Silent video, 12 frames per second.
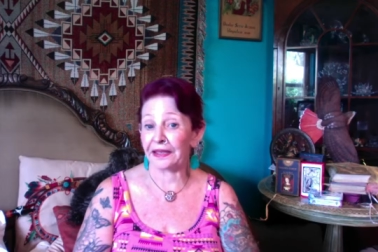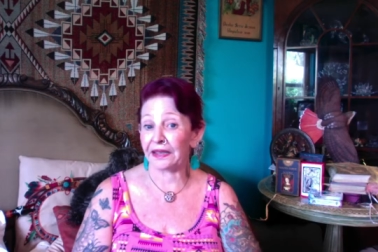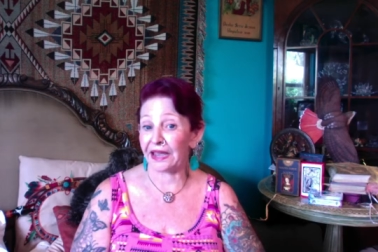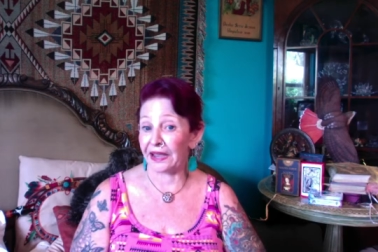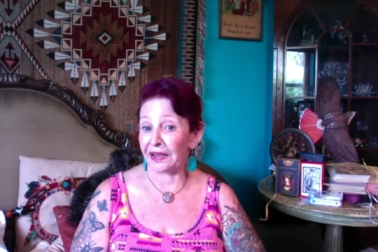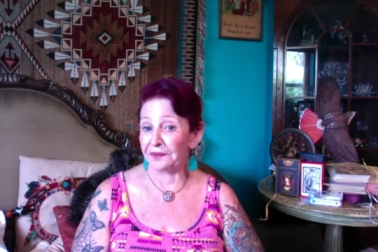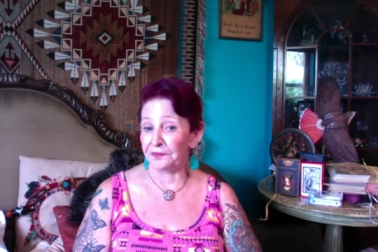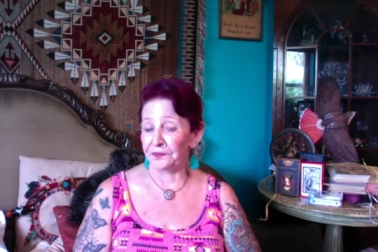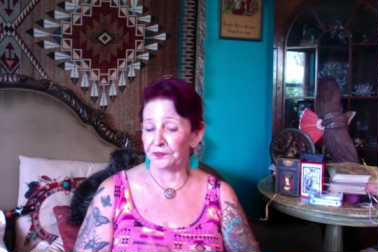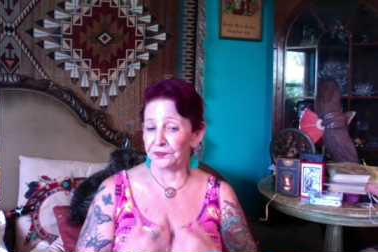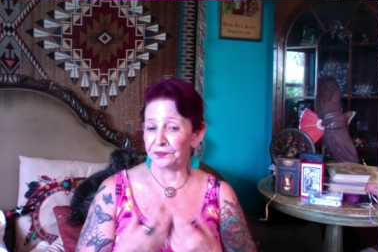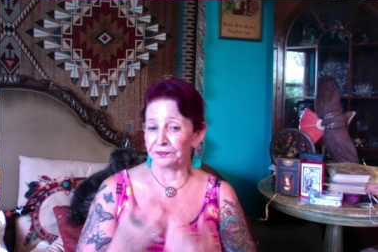Okay.
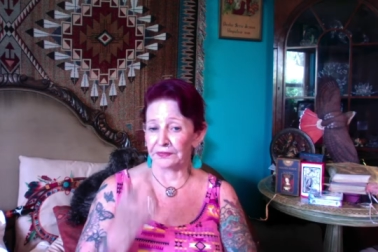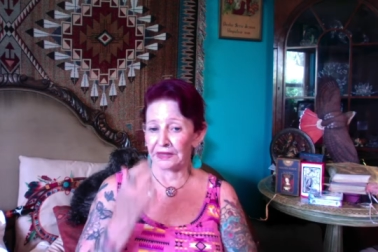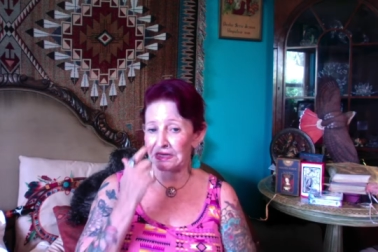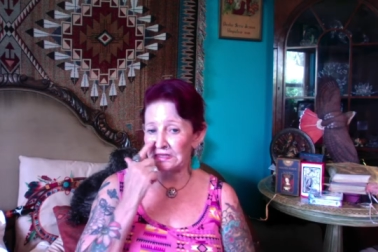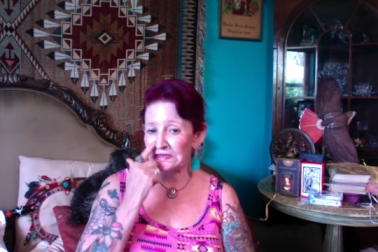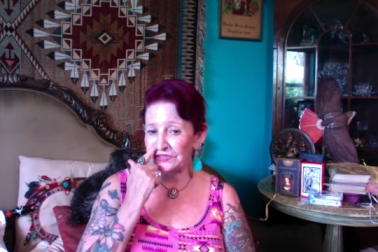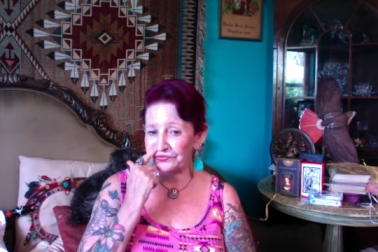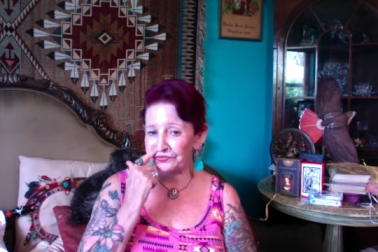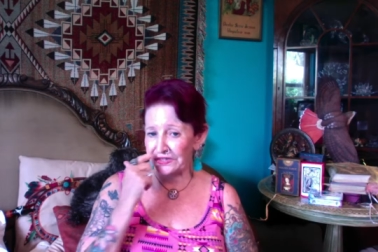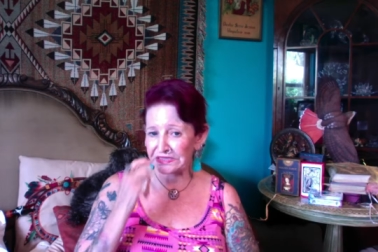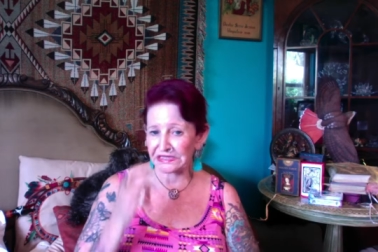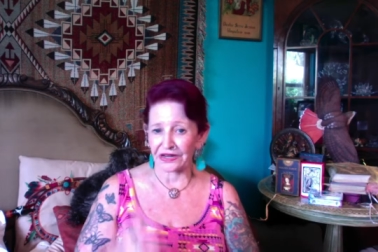It's a
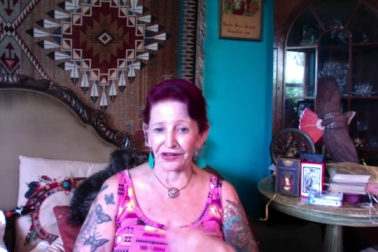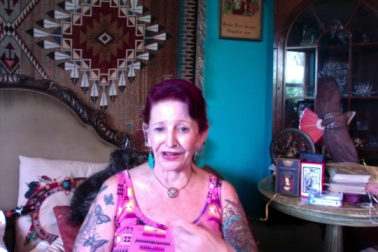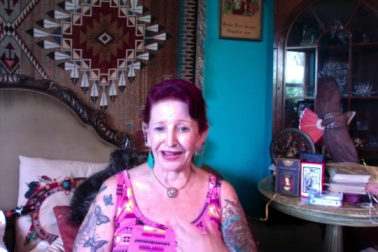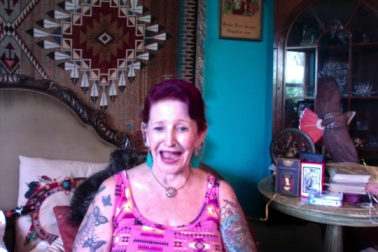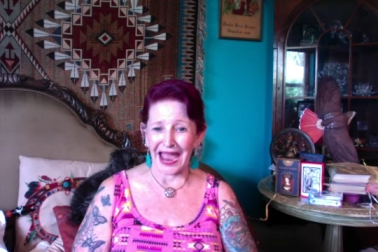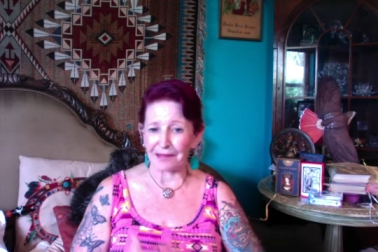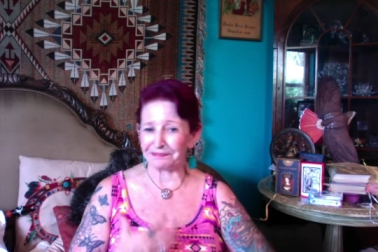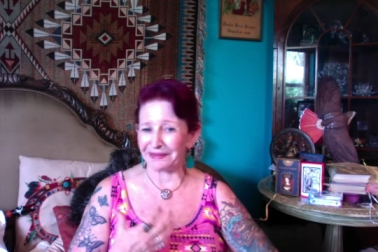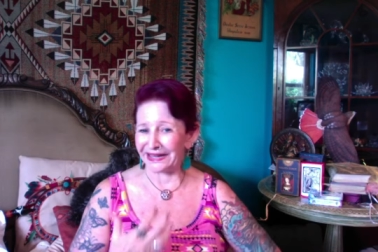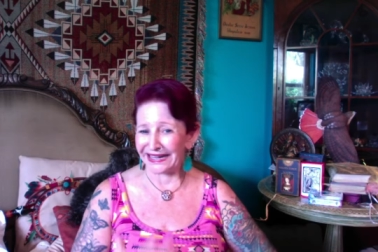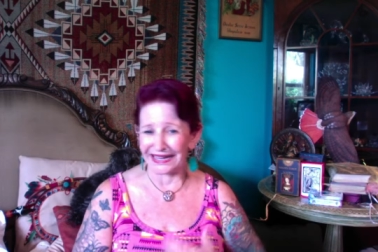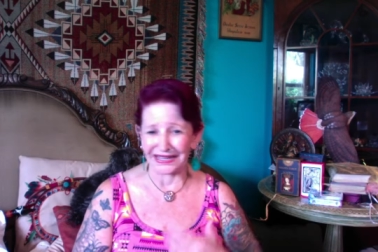physical
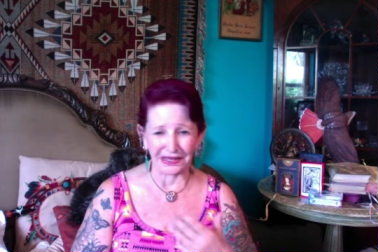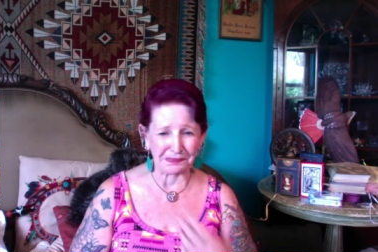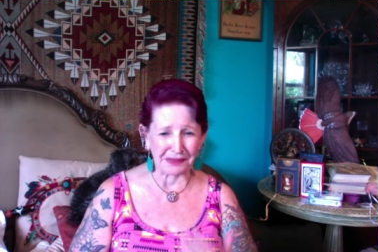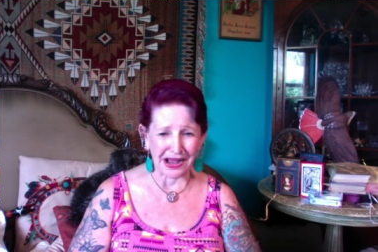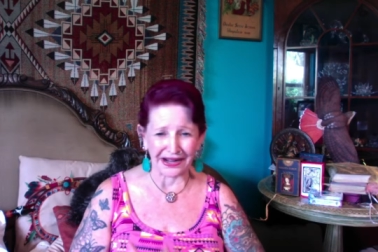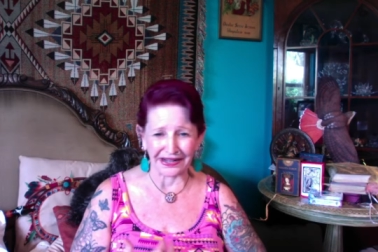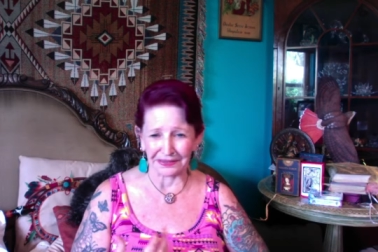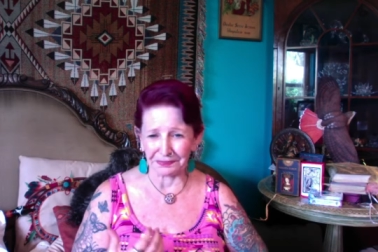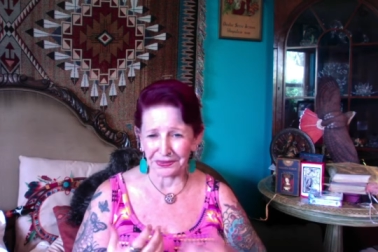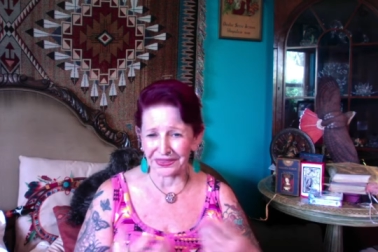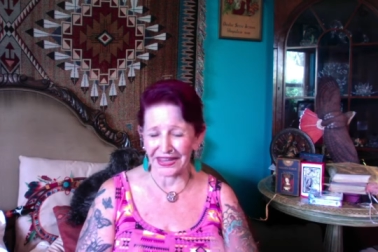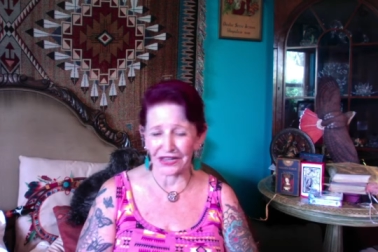happening in the body,
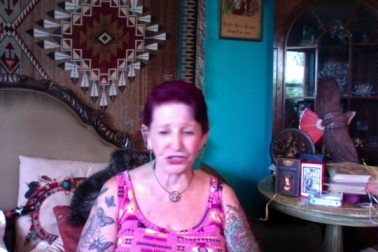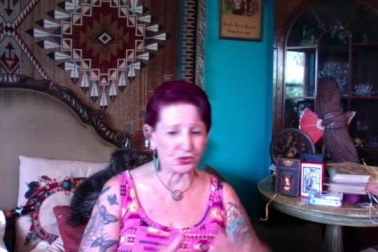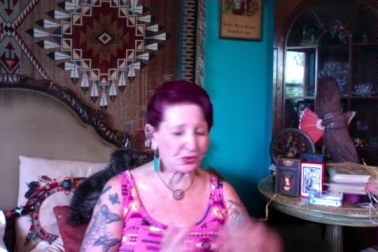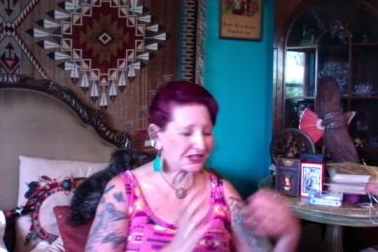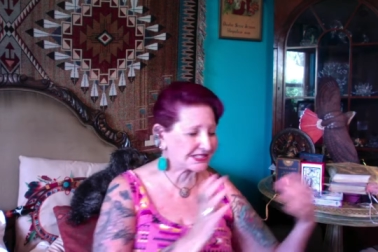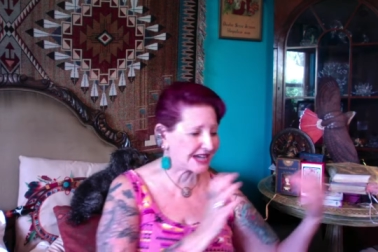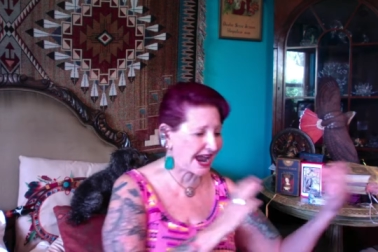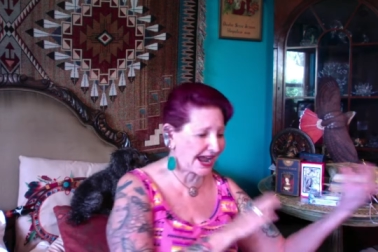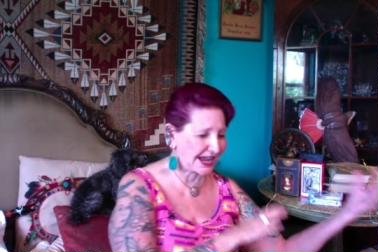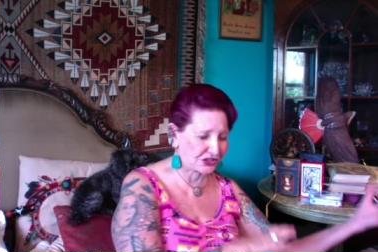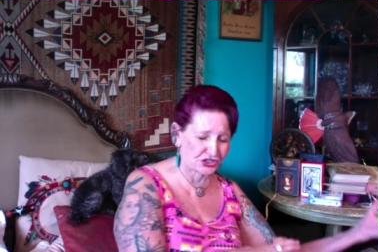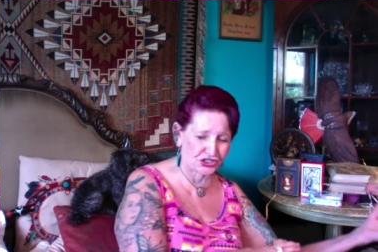but then you
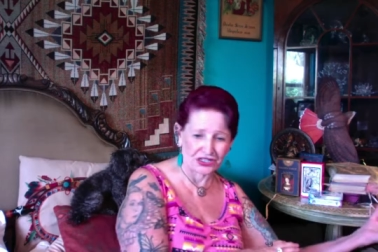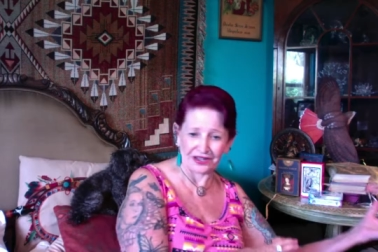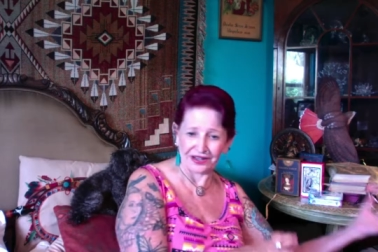attach